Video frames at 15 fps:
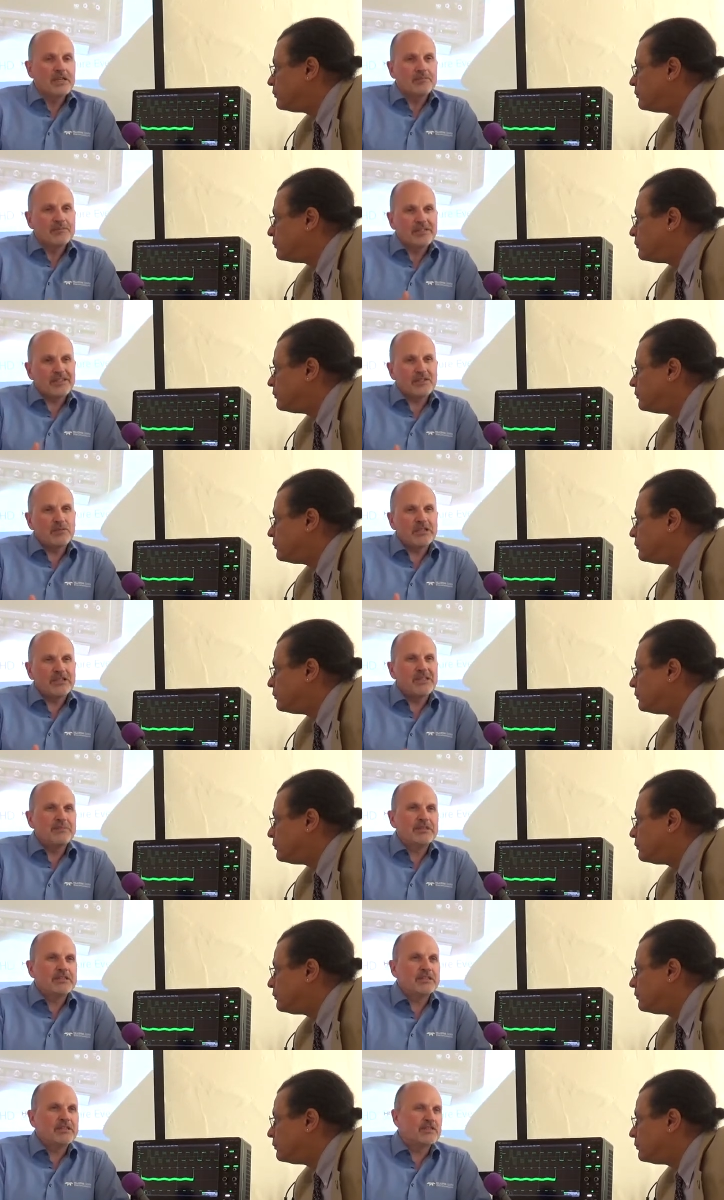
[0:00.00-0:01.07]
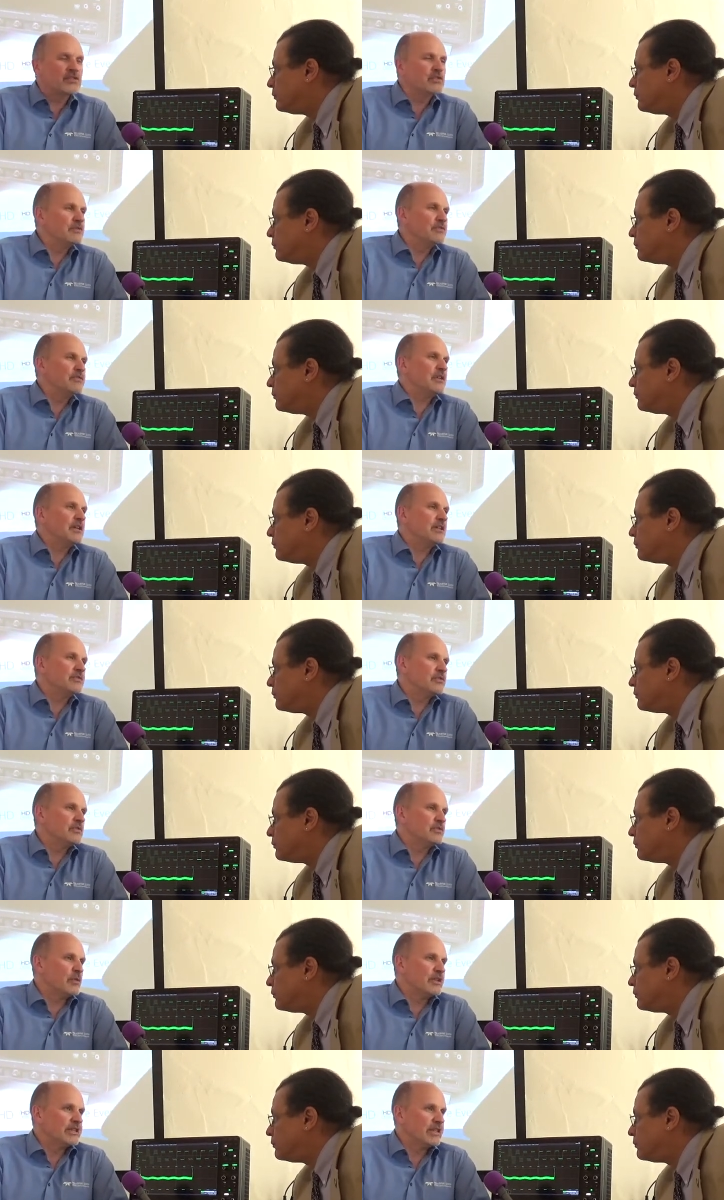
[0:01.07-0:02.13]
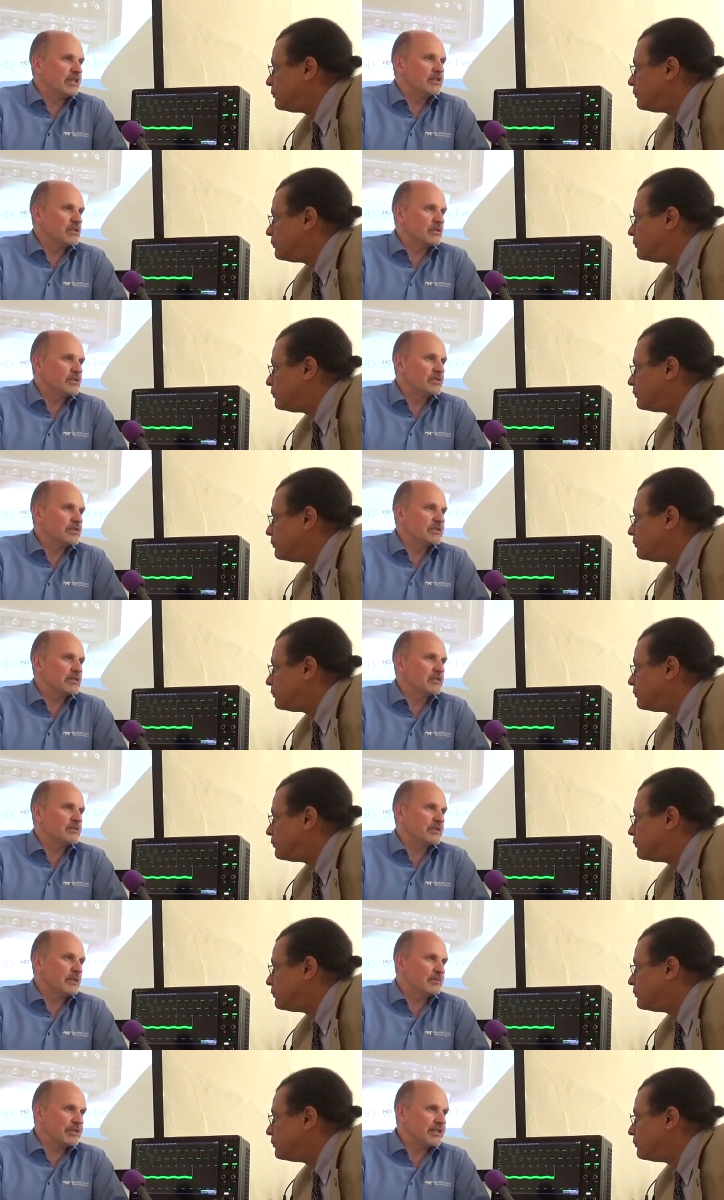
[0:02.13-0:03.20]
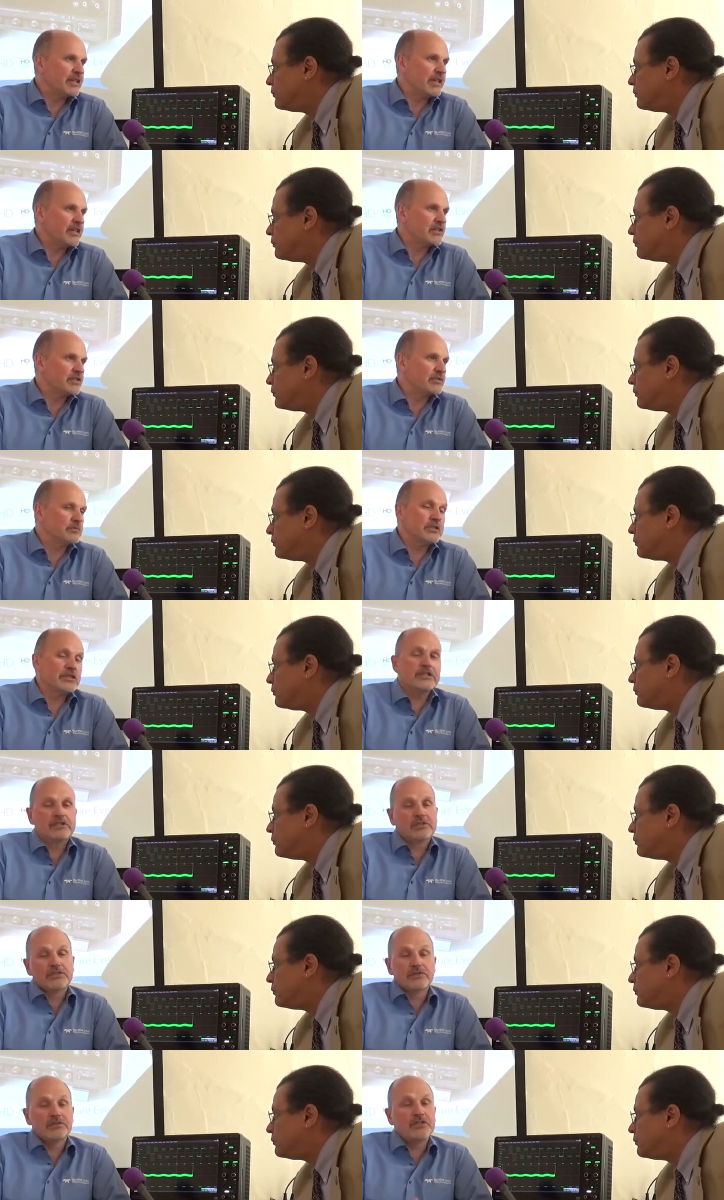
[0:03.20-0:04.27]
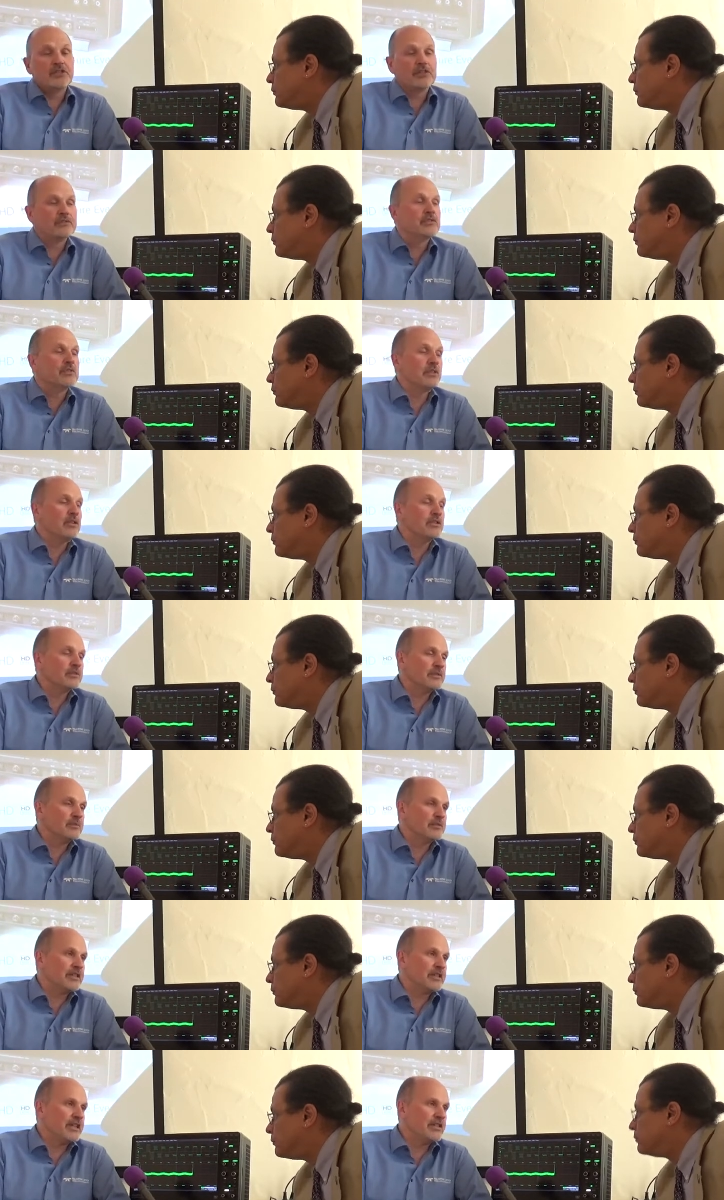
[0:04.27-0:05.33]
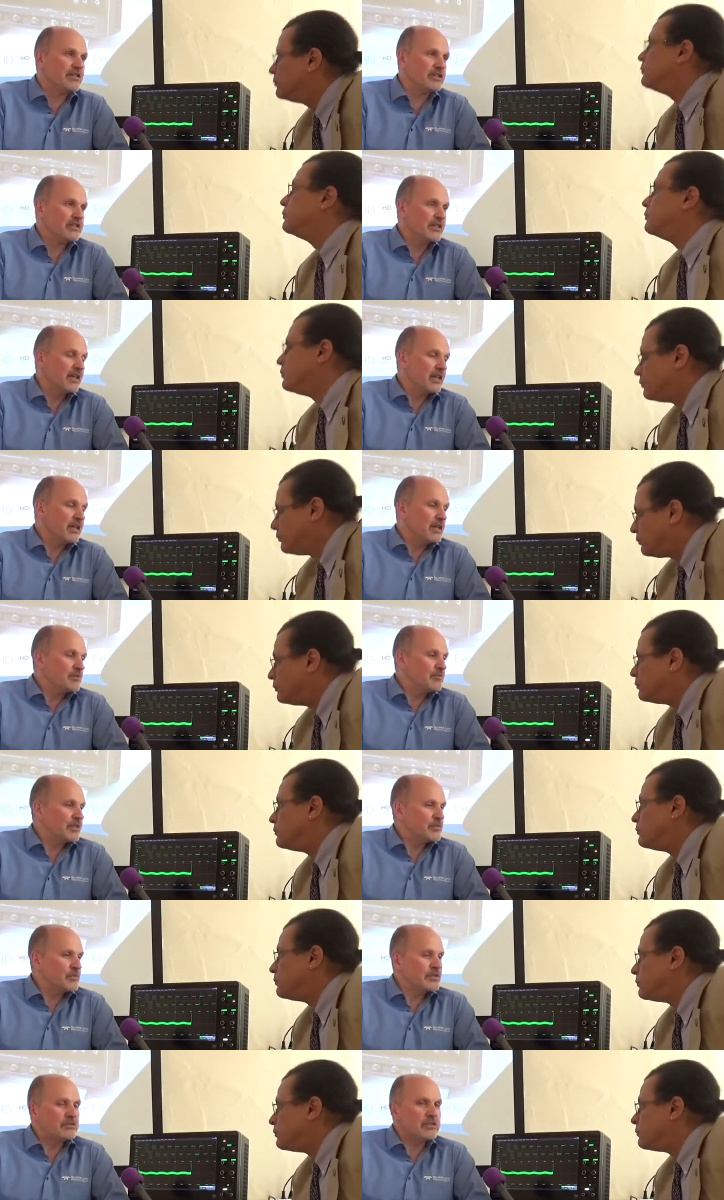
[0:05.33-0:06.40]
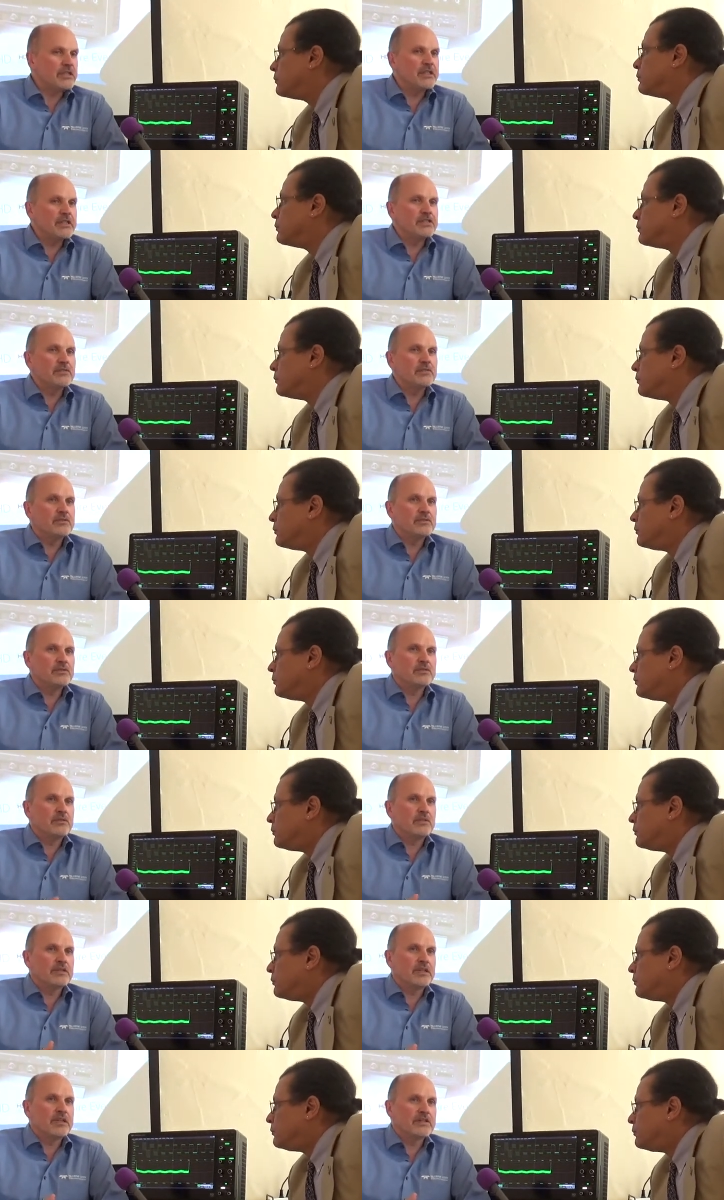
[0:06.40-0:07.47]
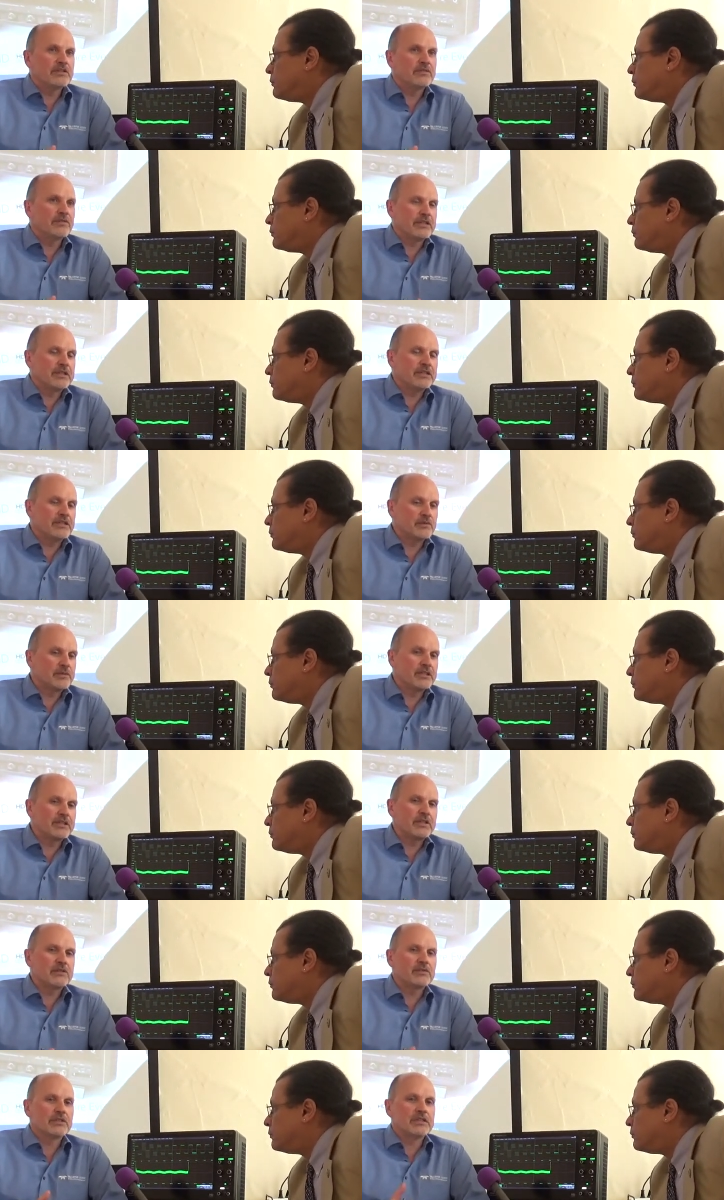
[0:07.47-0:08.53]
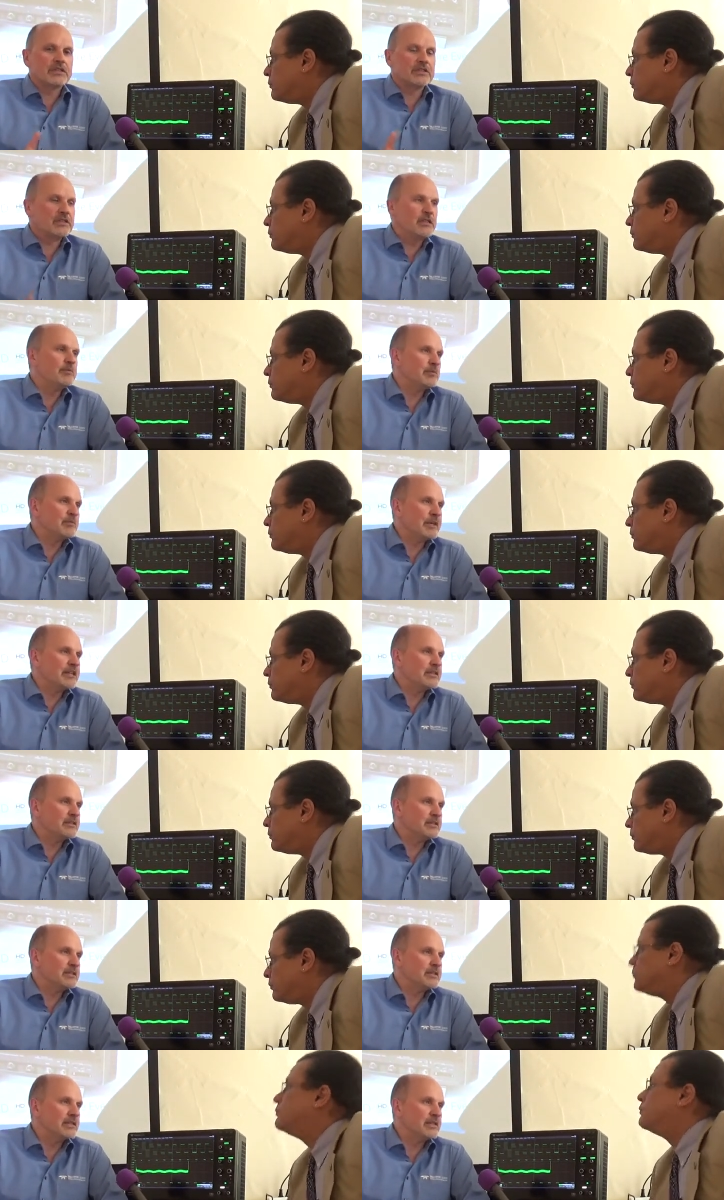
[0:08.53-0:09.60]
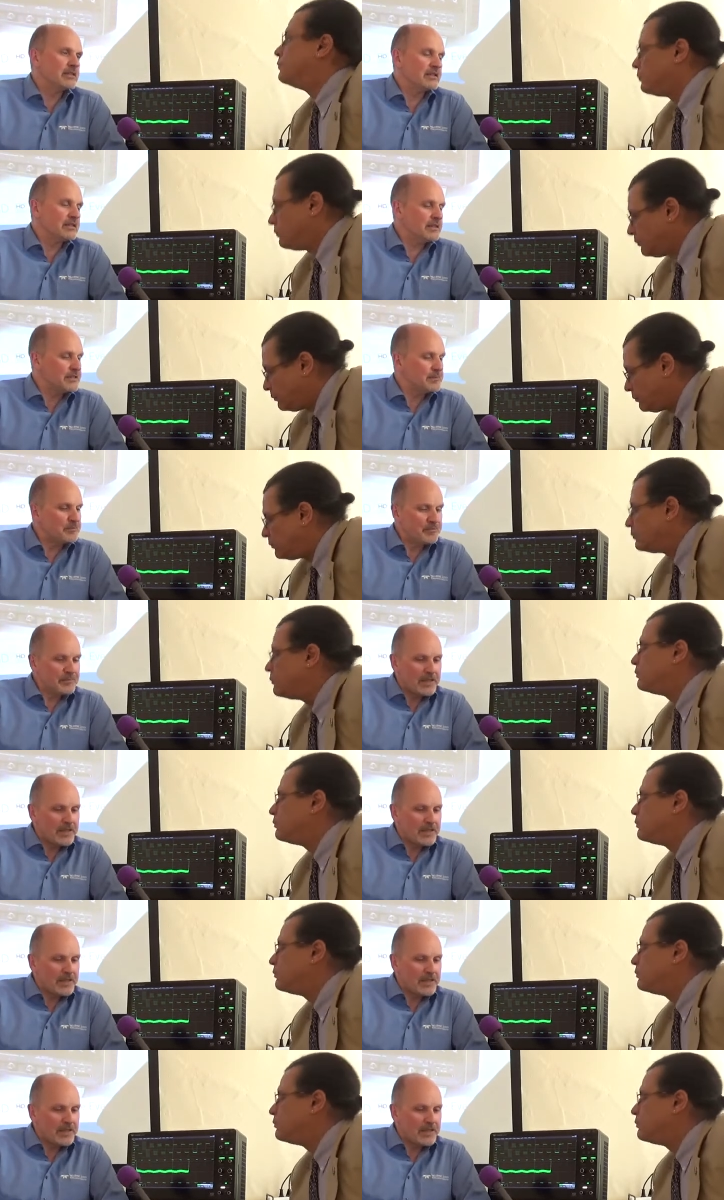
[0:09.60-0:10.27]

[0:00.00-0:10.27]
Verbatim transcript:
Speaker 1: but they were limited so far for one gigahertz of application, which is sufficient for a lot of applications. But we're running into to all kinds of things when it goes in the deep embedded uh, um,